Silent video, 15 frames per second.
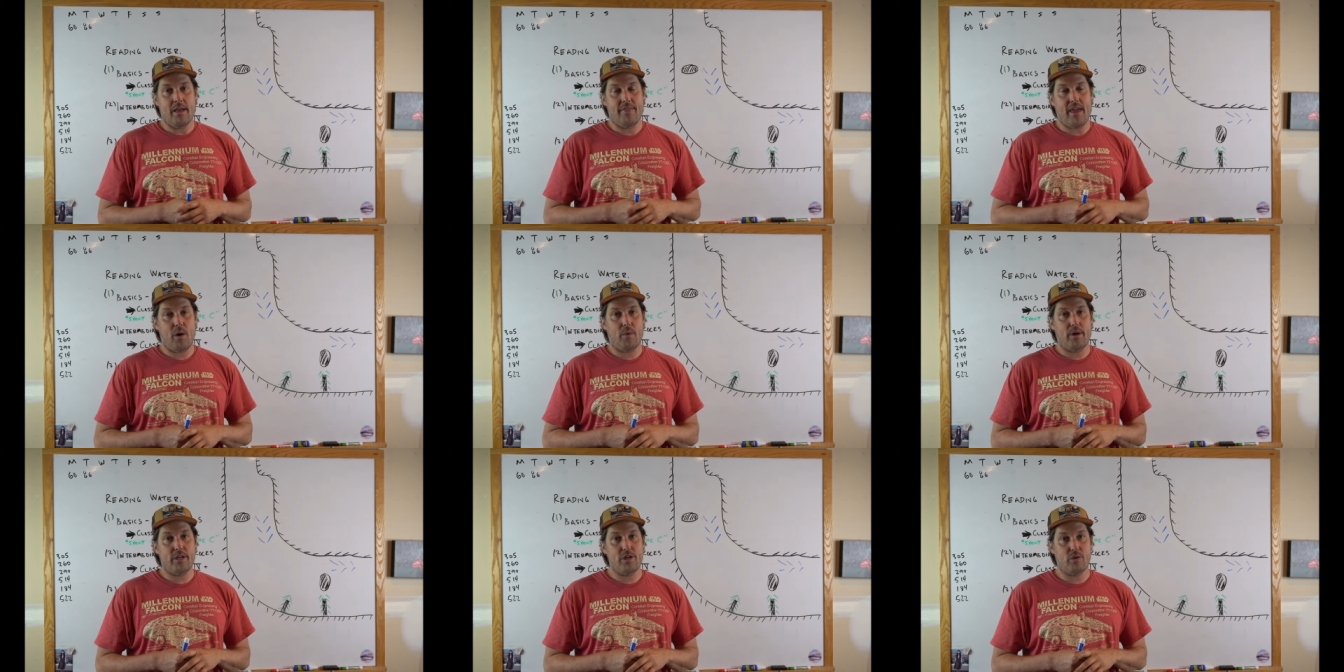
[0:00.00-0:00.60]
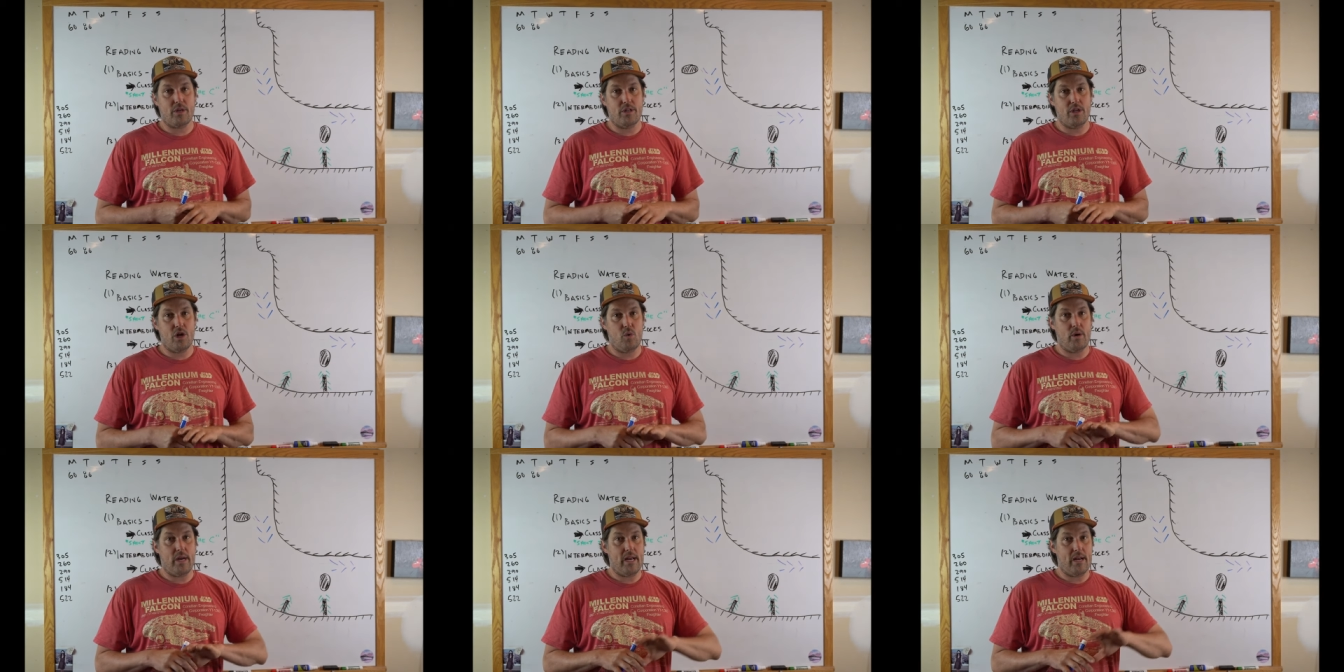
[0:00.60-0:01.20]
That way you can
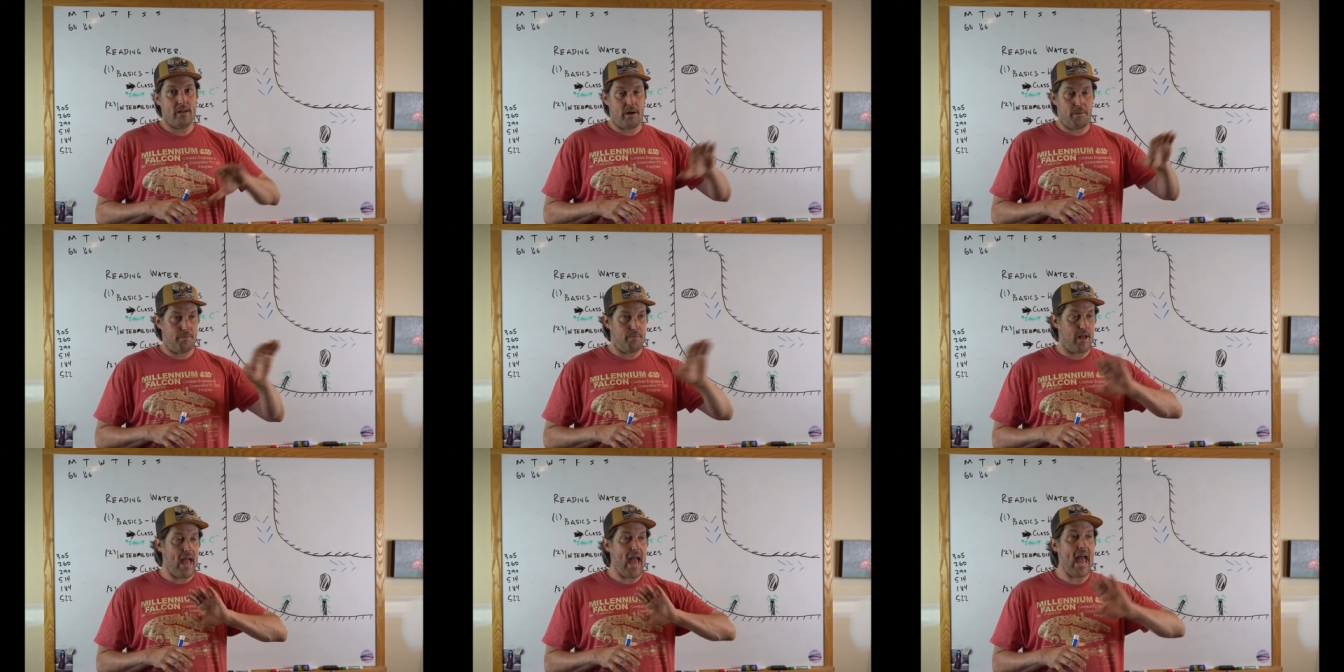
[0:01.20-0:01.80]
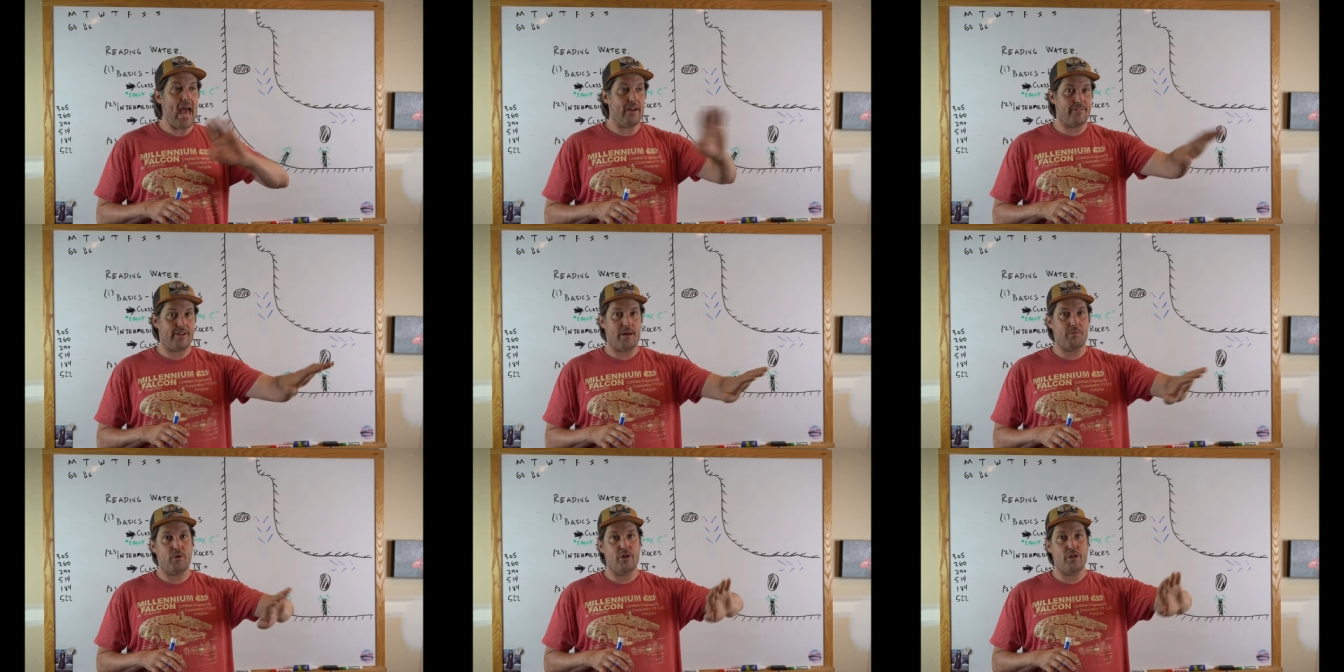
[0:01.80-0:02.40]
know ahead of
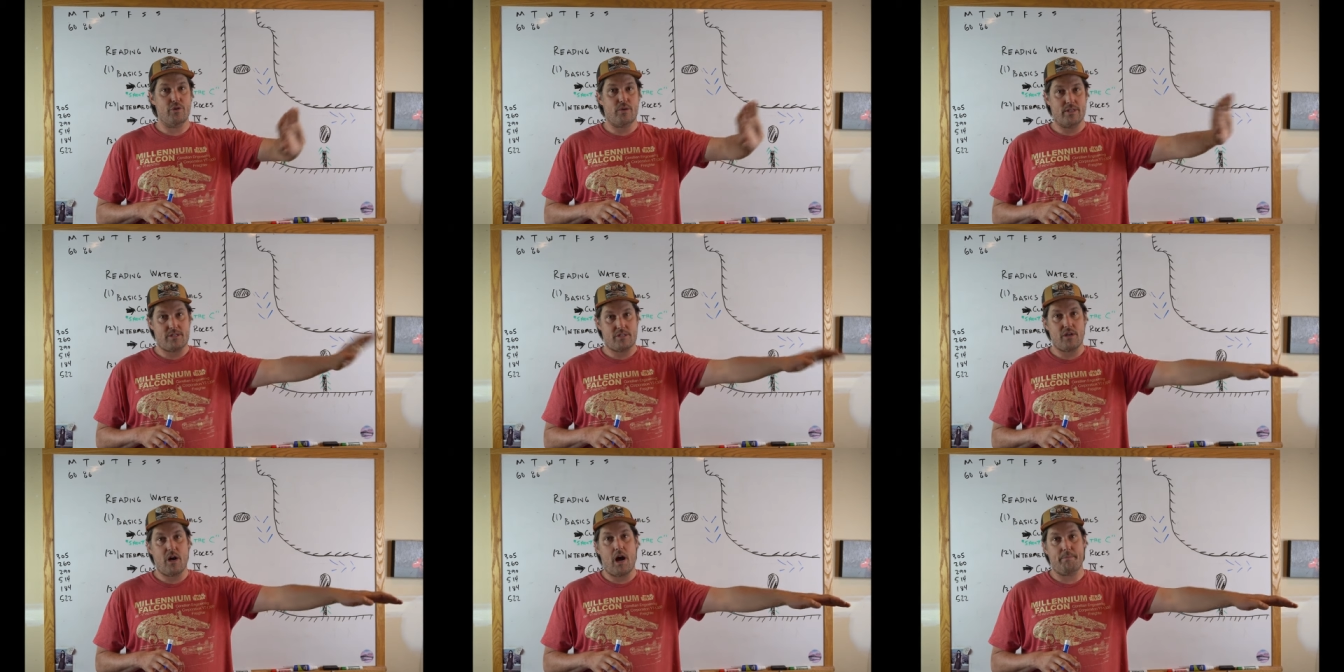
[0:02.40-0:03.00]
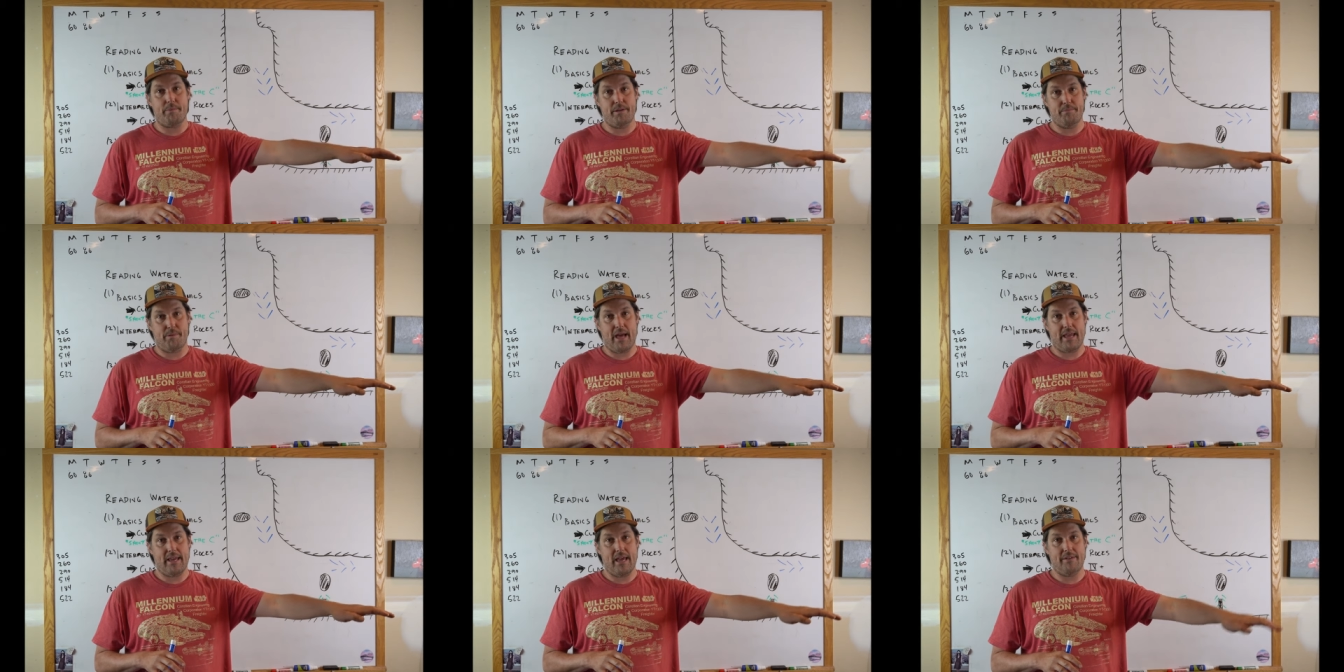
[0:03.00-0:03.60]
time where you can stop and
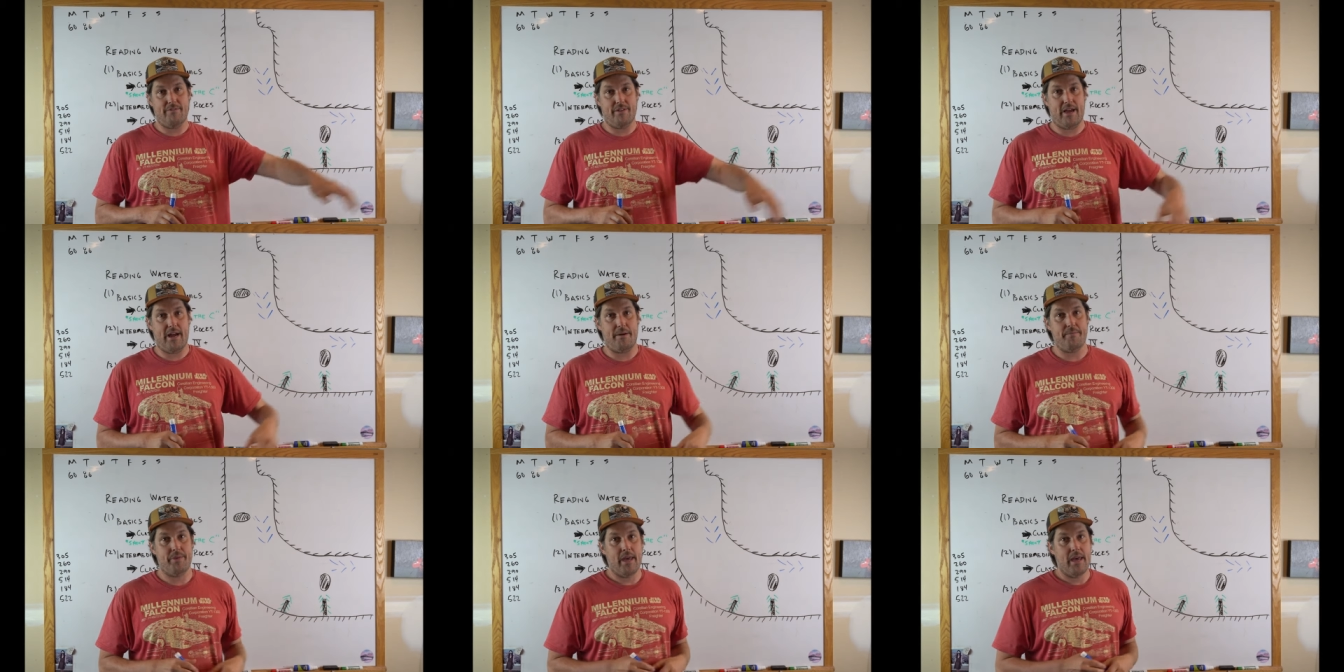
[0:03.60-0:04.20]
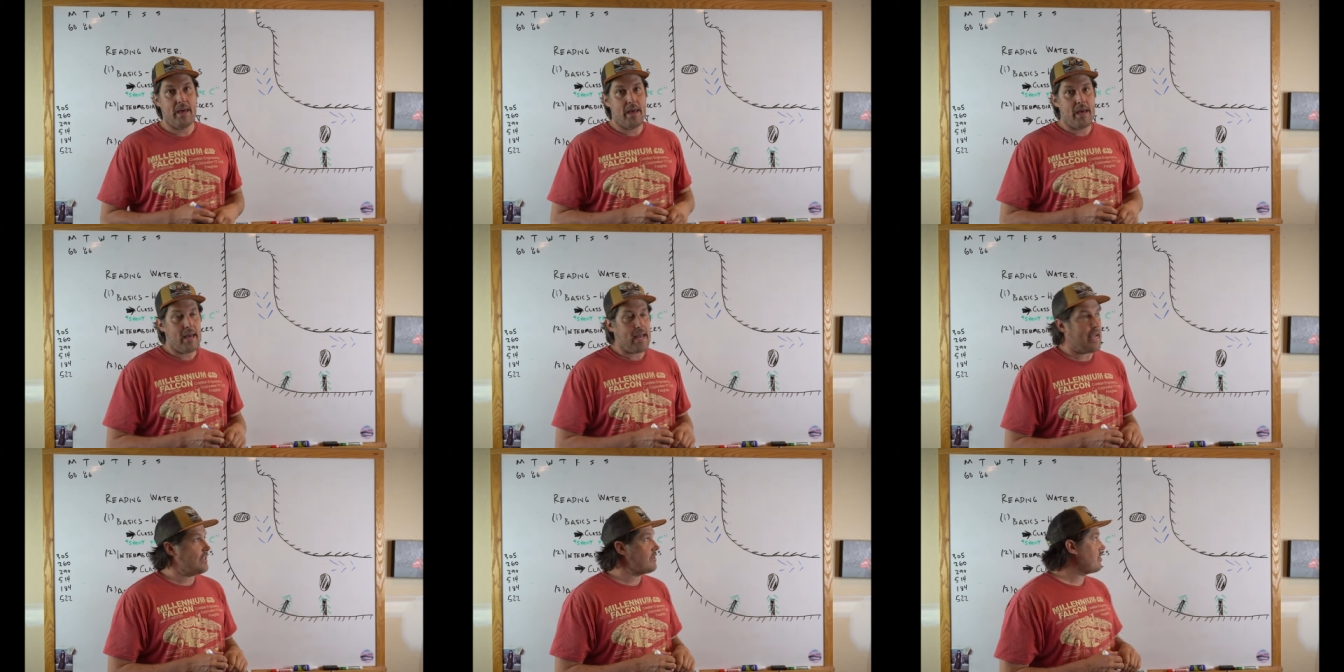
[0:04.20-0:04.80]
plan ahead for that.
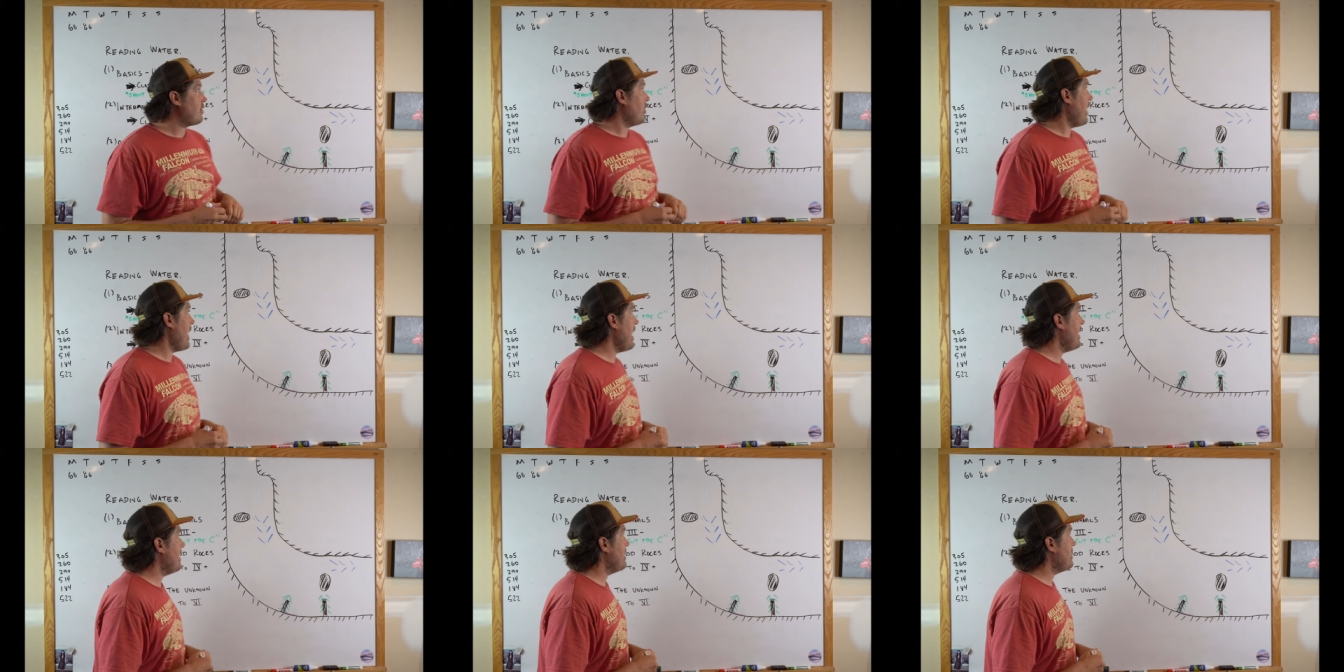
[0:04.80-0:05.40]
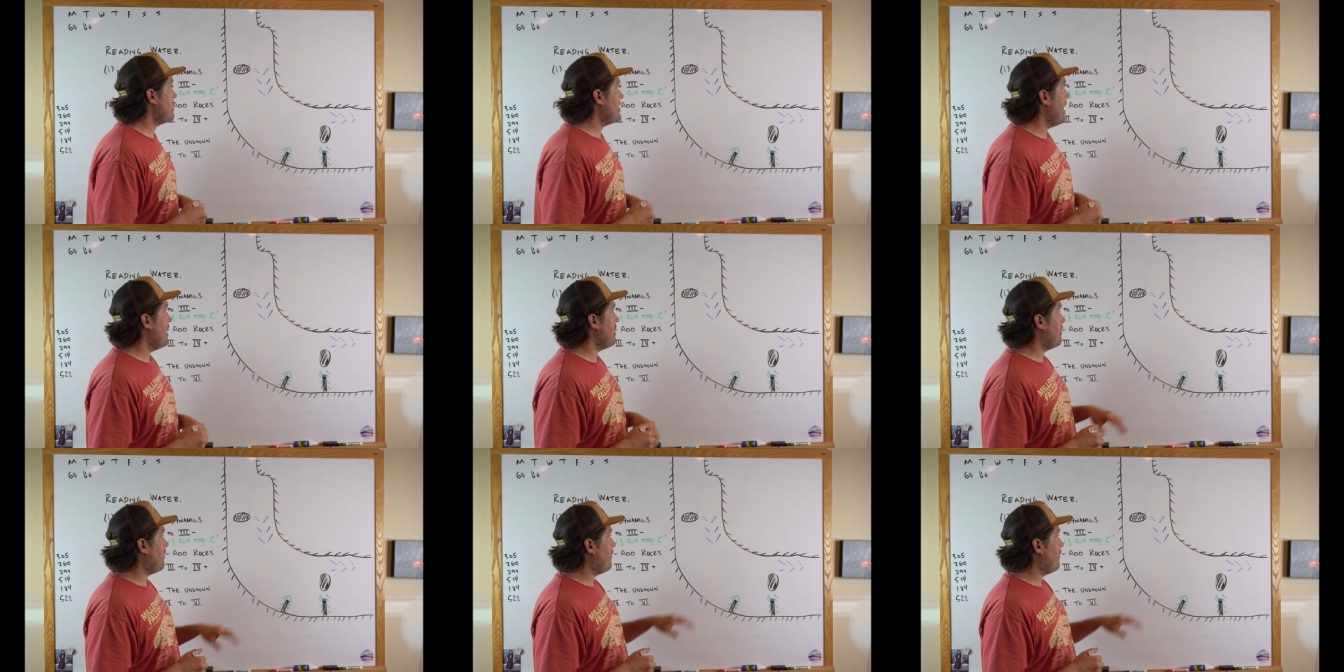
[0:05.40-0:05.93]
And so eddies tend to